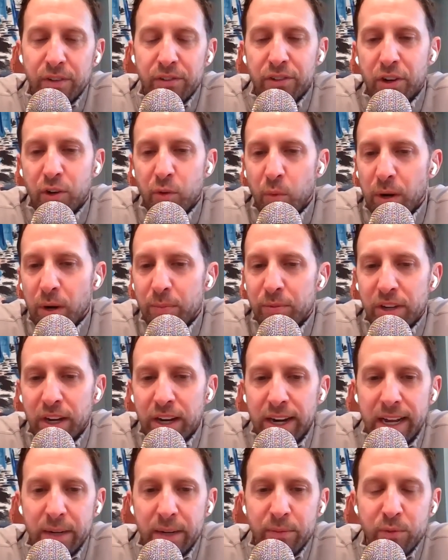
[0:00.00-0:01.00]
visit our
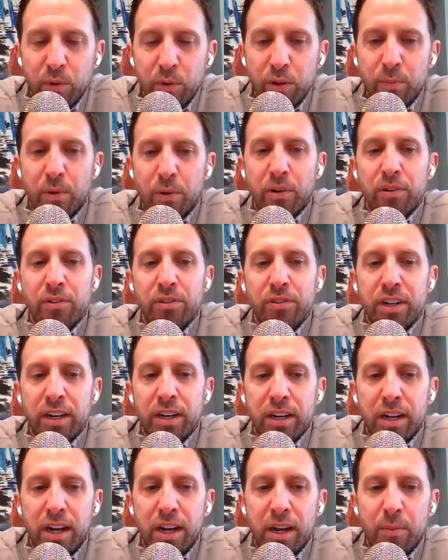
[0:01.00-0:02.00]
website
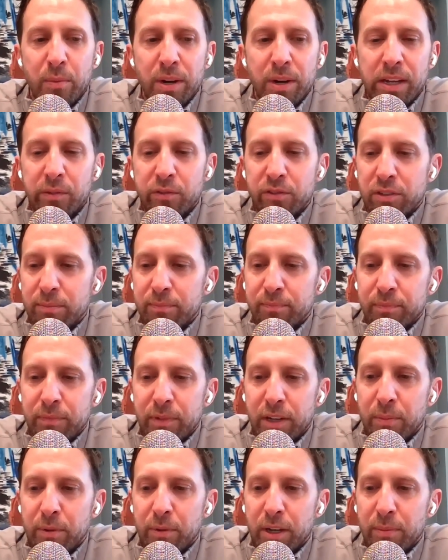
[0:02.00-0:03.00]
adamswealthpartners.com we have some
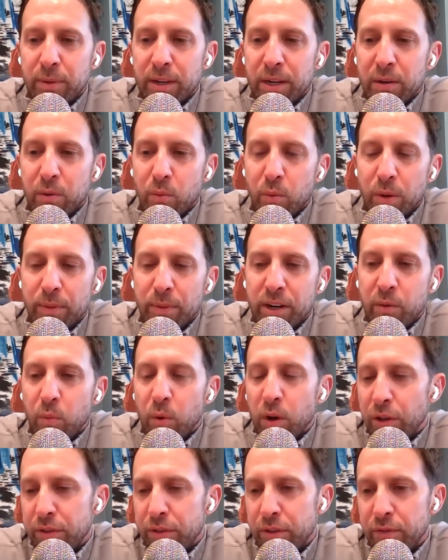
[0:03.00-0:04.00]
upcoming uh, women in
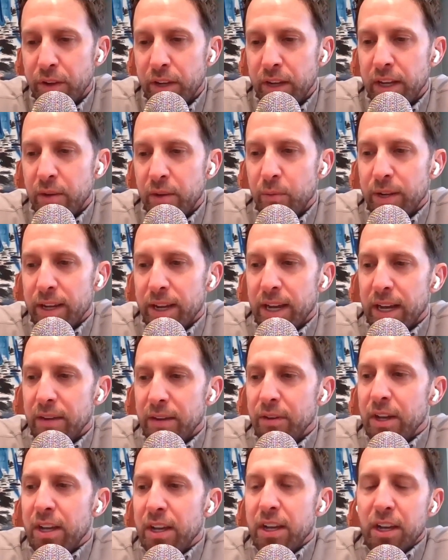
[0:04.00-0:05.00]
wealth event we
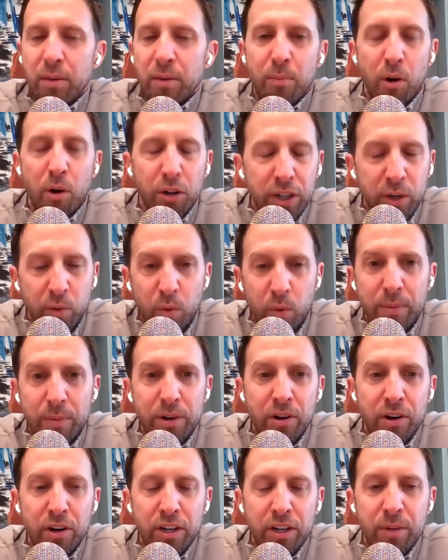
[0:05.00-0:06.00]
have a market
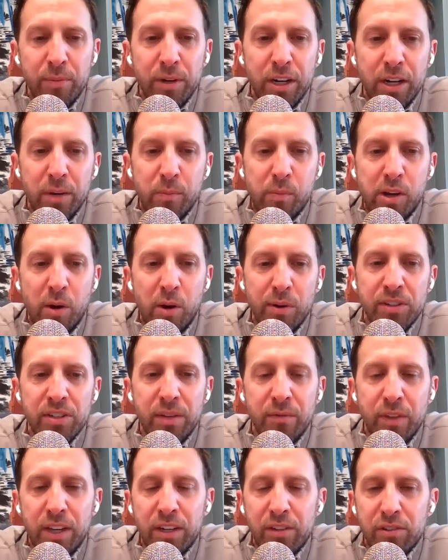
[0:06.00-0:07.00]
webinar coming up we always
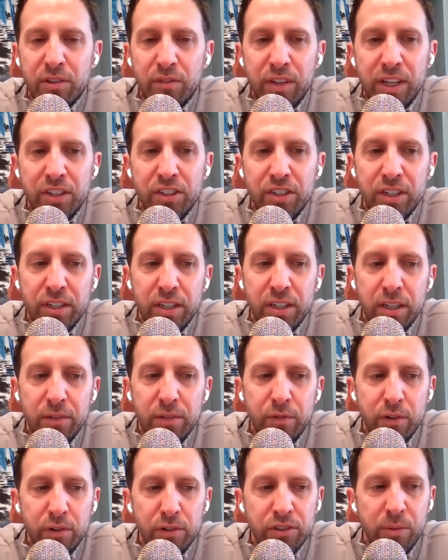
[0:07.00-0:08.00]
have things on the agenda
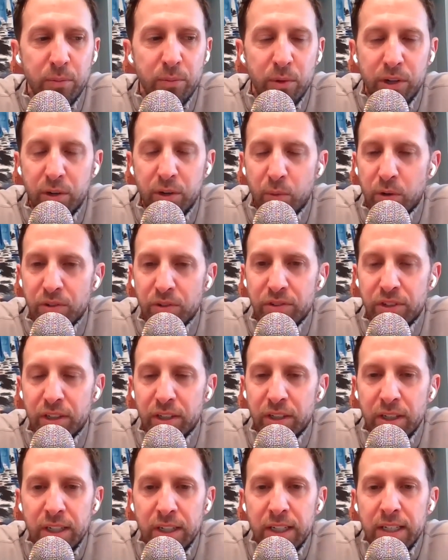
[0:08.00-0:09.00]
if you're someone who wants
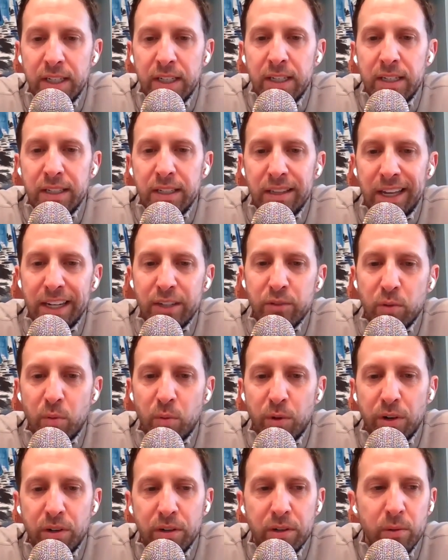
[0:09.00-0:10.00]
to likes what
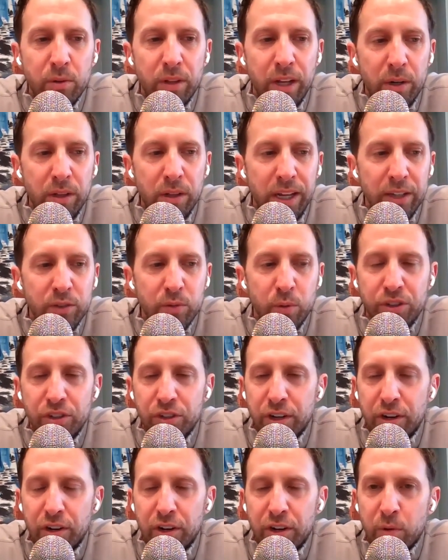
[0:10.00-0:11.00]
we're like, likes what
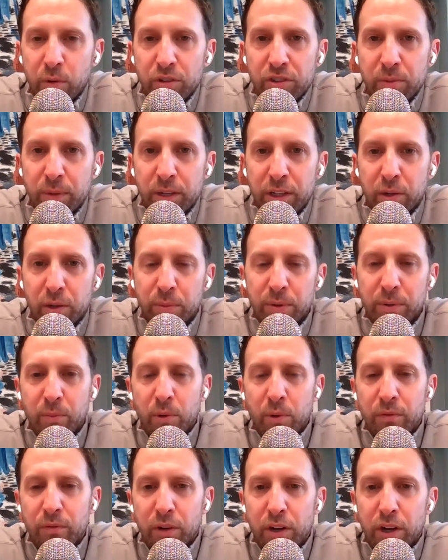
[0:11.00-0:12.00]
you're hearing and wants to be a little bit
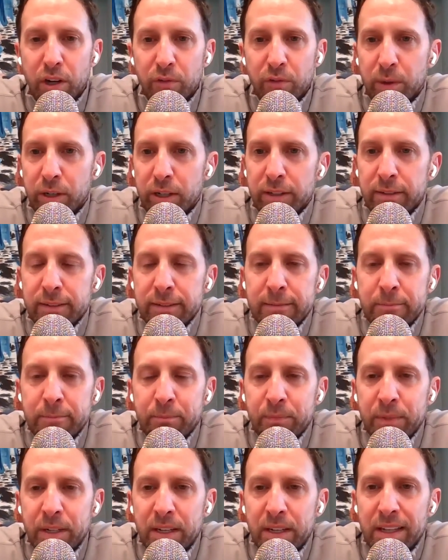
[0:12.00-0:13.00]
more involved but
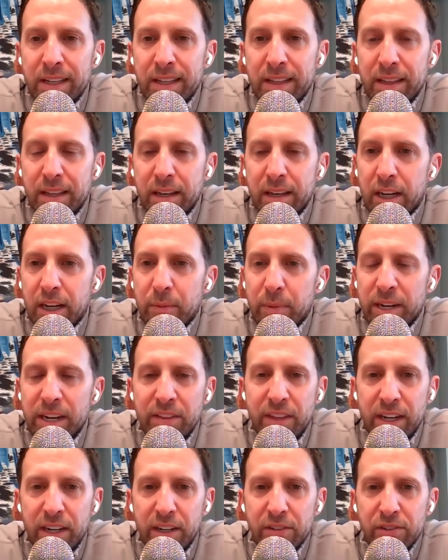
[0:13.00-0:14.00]
um,
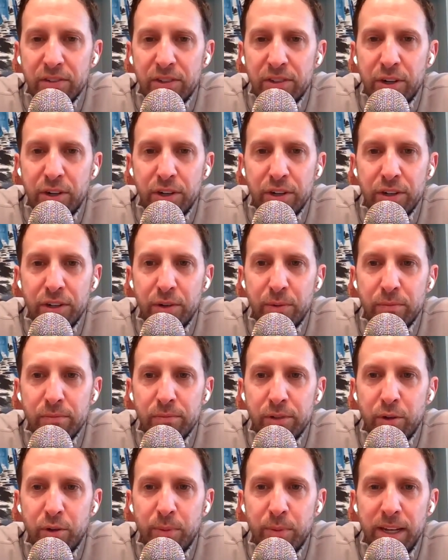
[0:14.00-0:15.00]
anything else new year new
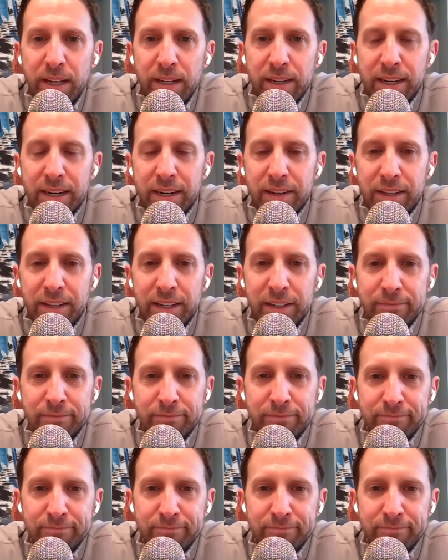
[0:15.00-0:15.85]
new me kind of thing